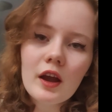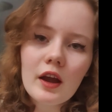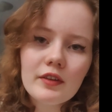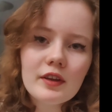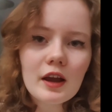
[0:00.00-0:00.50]

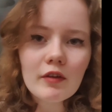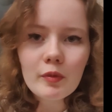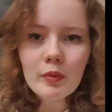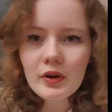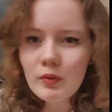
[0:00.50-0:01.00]
I think
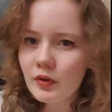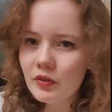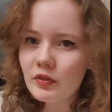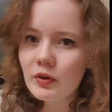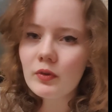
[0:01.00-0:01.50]
everybody works
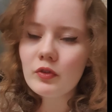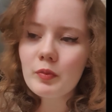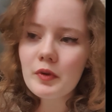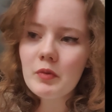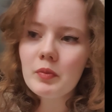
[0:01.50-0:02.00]
at their own
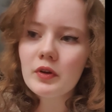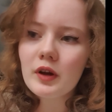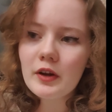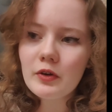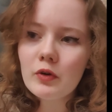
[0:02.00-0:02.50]
speed, but
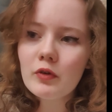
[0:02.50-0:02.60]
I know